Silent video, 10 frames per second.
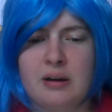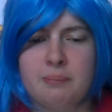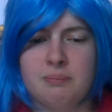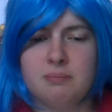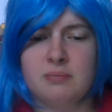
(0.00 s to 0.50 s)
and
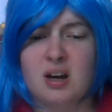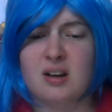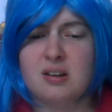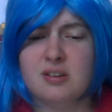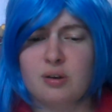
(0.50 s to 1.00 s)
I'm
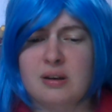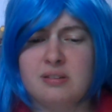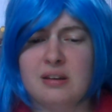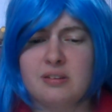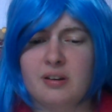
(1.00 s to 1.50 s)
not as
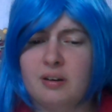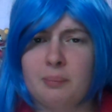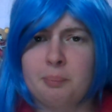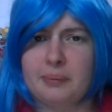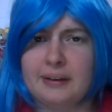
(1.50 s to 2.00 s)
crazy as
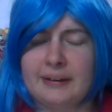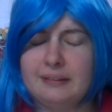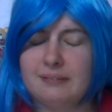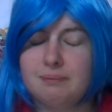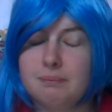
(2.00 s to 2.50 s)
her, but